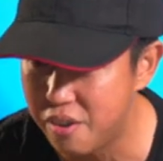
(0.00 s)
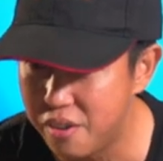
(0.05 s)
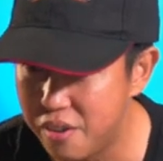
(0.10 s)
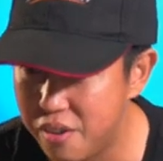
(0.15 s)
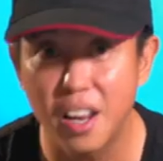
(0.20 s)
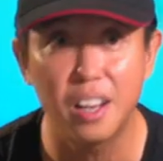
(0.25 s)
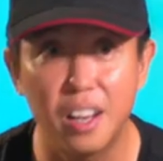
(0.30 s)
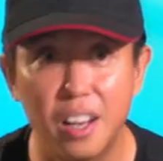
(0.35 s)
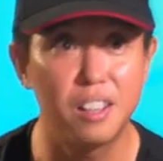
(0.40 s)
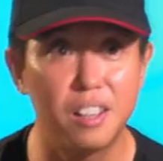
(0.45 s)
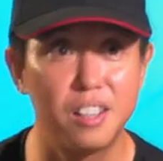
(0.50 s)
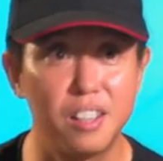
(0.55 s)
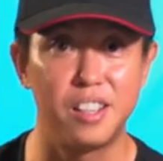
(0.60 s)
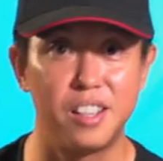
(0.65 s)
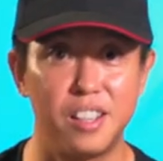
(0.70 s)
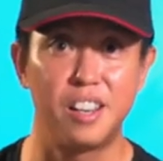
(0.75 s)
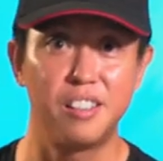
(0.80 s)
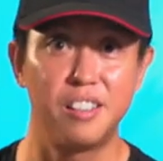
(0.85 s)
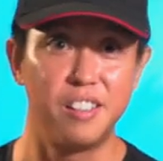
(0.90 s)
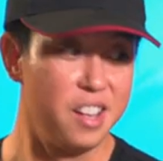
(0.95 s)
very
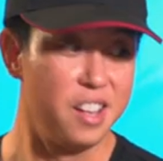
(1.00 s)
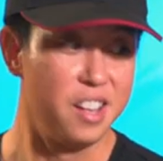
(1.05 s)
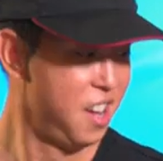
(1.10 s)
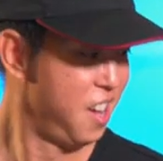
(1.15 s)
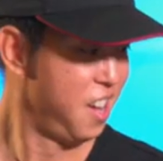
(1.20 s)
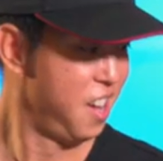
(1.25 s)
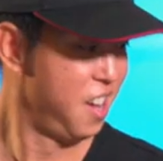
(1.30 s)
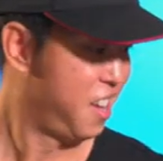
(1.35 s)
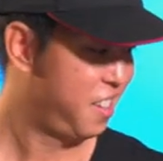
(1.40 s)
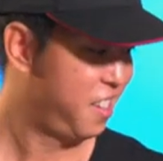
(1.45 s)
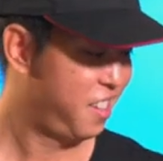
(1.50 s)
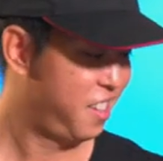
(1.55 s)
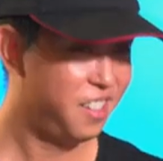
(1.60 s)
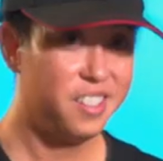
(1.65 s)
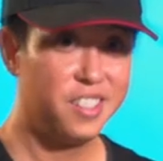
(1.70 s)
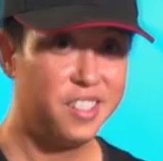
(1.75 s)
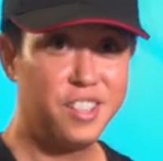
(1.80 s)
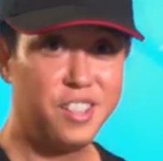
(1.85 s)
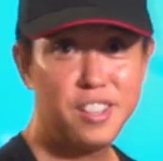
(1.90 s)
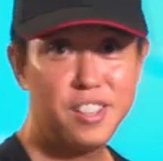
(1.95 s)
technical, yeah.
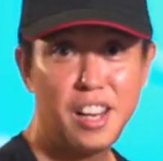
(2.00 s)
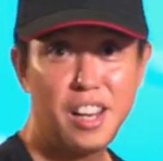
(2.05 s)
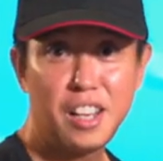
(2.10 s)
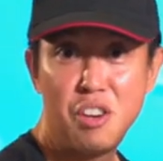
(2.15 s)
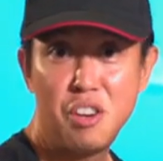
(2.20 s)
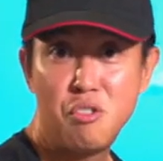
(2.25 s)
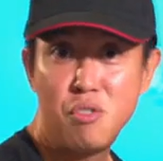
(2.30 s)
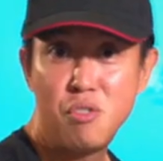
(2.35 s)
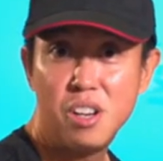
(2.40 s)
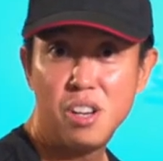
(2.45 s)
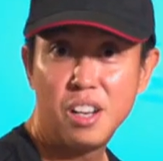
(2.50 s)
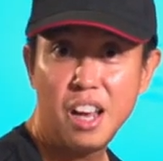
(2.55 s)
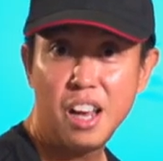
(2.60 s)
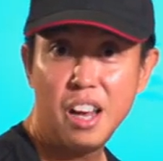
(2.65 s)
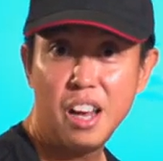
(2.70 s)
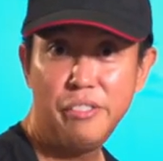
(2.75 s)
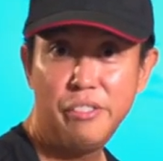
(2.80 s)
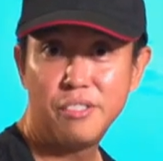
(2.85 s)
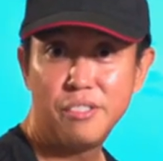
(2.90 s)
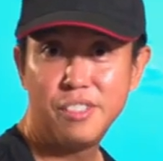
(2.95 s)
Just like in real
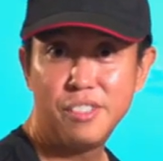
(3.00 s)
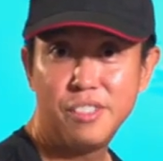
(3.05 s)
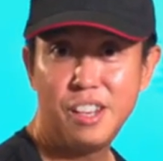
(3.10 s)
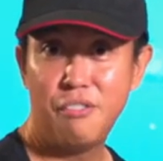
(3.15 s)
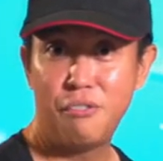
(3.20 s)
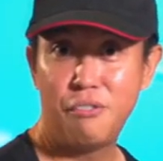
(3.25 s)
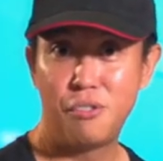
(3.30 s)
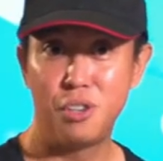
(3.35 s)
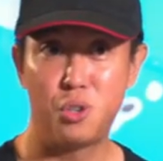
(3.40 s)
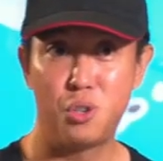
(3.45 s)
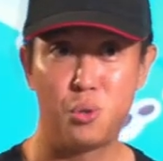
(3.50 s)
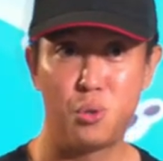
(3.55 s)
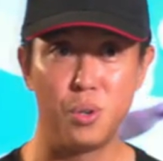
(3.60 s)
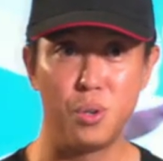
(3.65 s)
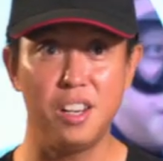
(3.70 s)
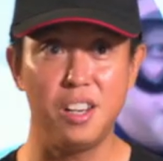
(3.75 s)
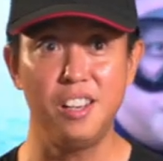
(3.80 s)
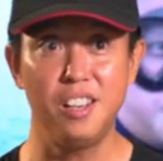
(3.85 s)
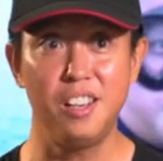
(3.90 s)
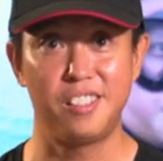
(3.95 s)
life, in
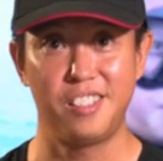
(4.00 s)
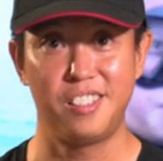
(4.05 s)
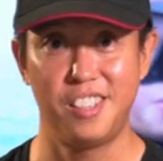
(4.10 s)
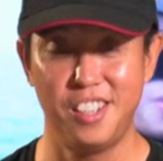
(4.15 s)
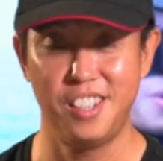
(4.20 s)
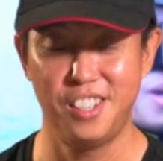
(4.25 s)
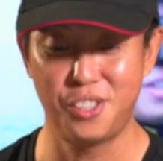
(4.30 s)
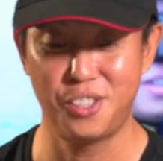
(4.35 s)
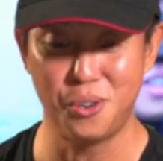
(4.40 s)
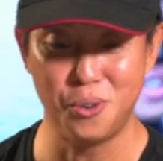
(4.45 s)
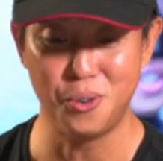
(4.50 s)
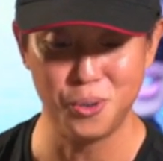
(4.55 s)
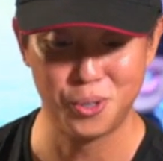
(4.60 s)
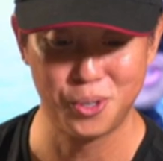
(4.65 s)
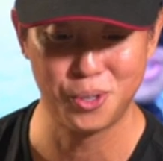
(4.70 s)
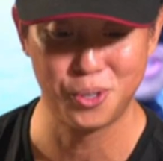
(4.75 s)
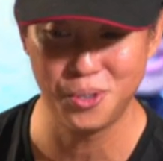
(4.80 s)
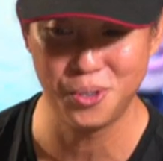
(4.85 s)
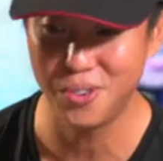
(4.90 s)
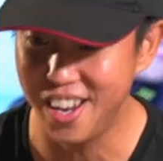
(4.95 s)
virtually, he's
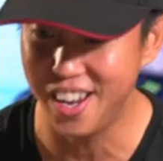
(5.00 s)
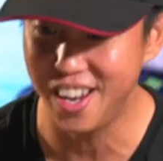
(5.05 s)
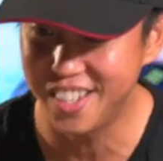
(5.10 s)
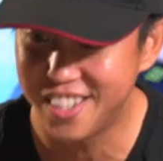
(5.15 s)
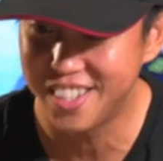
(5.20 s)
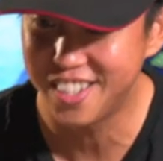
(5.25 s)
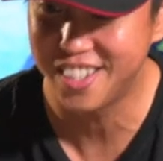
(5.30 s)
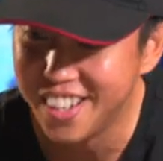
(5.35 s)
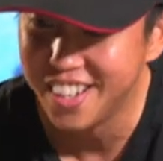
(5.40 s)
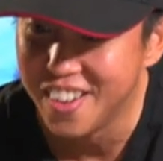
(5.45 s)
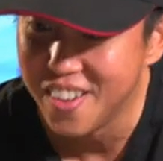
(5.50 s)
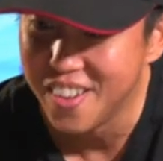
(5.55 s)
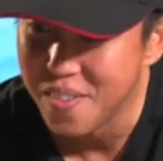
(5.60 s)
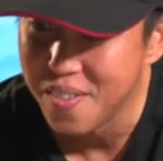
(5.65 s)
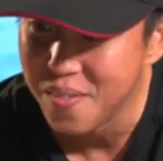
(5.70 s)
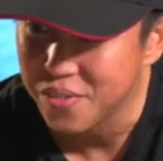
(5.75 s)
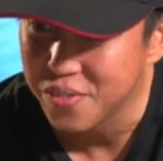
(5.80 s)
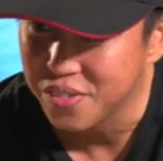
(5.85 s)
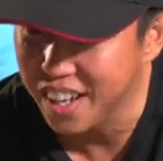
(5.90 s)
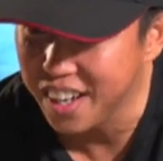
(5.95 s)
also as
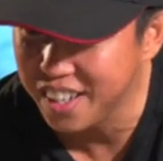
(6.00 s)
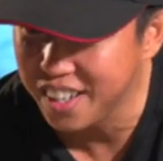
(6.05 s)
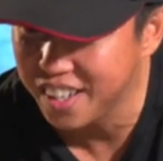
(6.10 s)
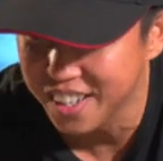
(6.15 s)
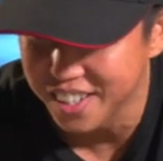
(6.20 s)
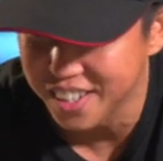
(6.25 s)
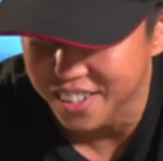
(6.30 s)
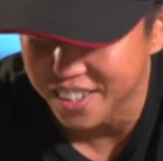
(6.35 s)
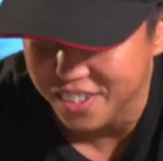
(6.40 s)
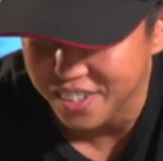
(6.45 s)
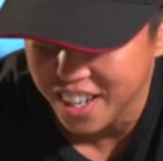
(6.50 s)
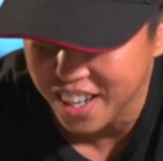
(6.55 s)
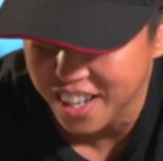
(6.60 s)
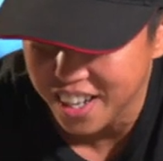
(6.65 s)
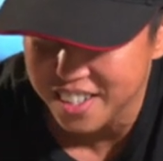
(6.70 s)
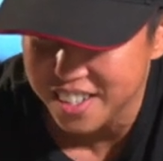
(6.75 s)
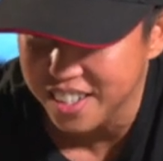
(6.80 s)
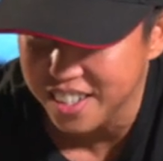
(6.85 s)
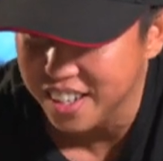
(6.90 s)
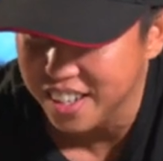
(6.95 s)
technical. Okay,
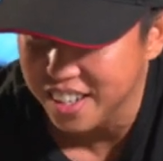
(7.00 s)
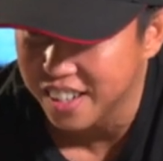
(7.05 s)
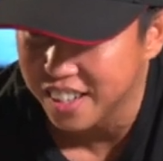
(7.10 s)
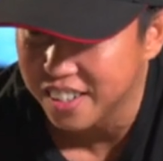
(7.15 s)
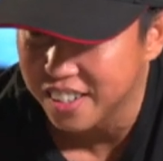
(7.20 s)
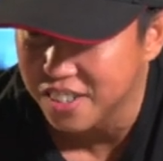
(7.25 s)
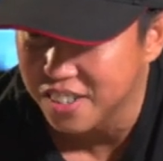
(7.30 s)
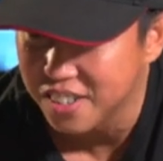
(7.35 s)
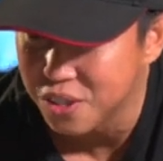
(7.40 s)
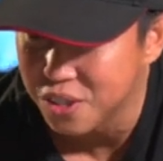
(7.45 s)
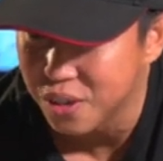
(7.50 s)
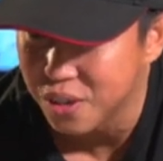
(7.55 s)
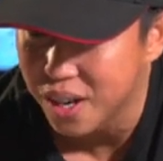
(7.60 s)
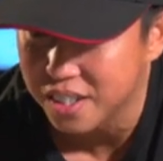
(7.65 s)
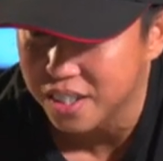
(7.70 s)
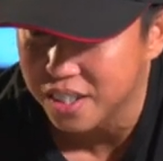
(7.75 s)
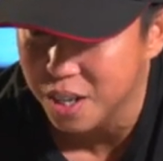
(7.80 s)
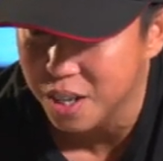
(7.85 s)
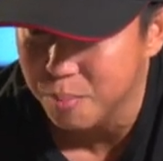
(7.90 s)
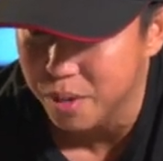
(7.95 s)
let's see. You're
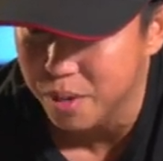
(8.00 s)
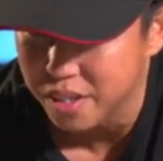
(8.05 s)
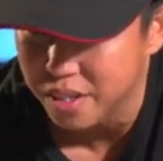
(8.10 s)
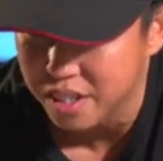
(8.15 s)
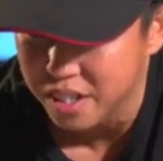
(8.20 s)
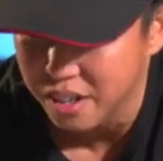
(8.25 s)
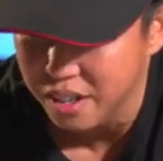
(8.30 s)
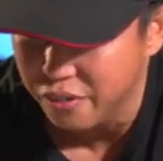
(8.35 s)
asking about the